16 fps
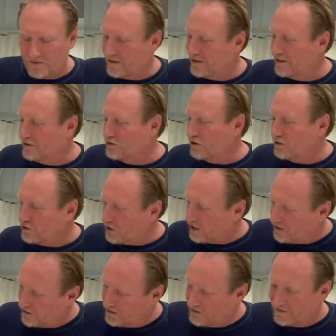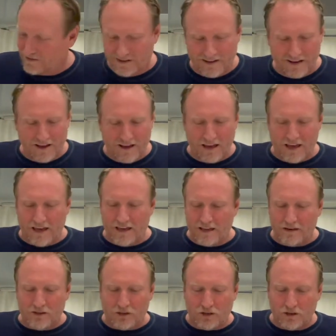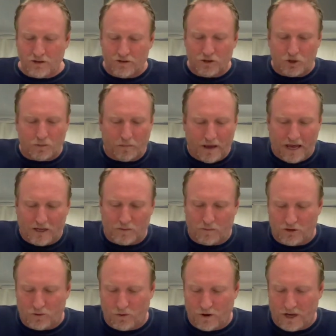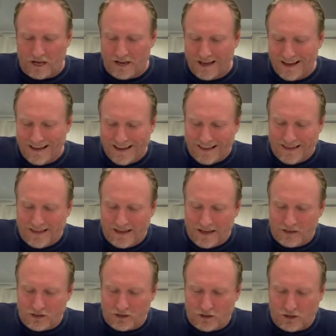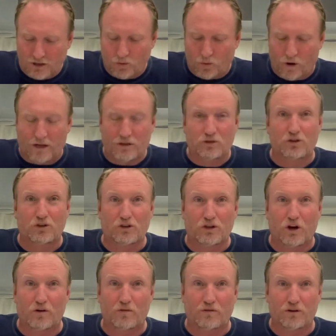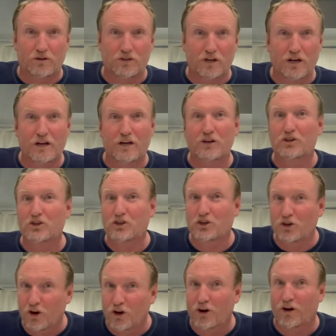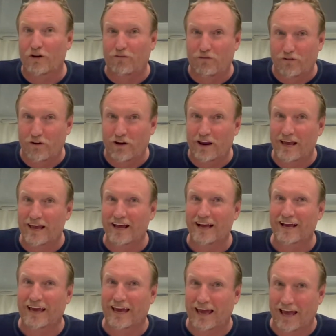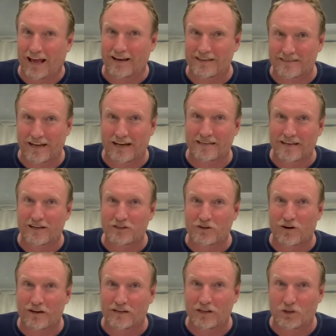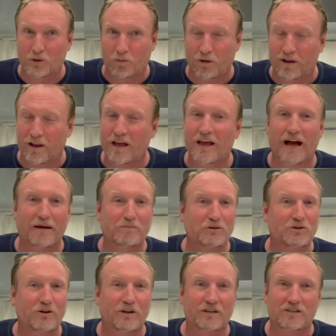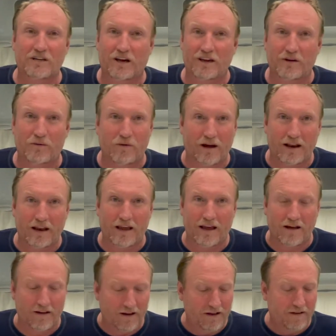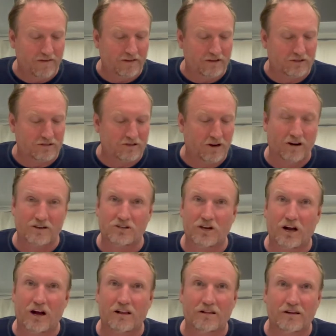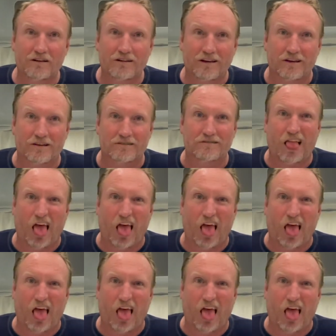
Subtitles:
salt shaker, into the space between these two Russell Stover's sugar-free candies. That takes great discipline. I'm just going to tell you right now, this dark chocolate is...